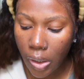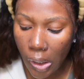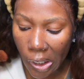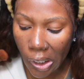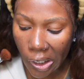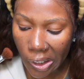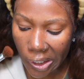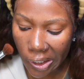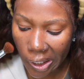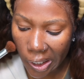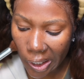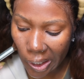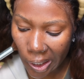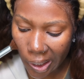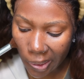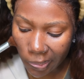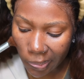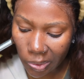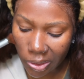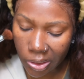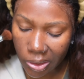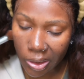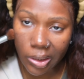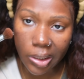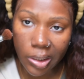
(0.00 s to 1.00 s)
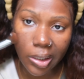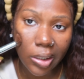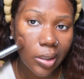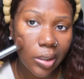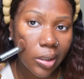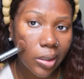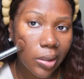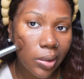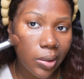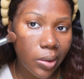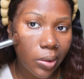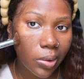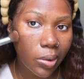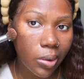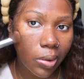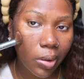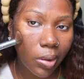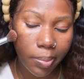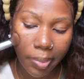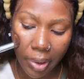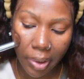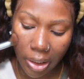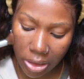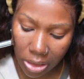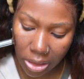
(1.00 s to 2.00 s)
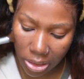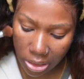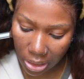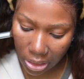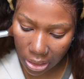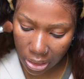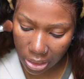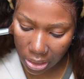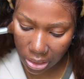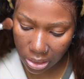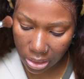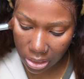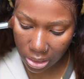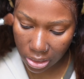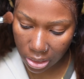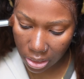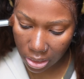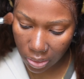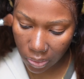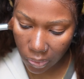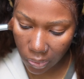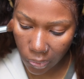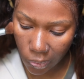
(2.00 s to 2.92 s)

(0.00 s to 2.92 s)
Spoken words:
And then I'm just gonna go on my cheeks.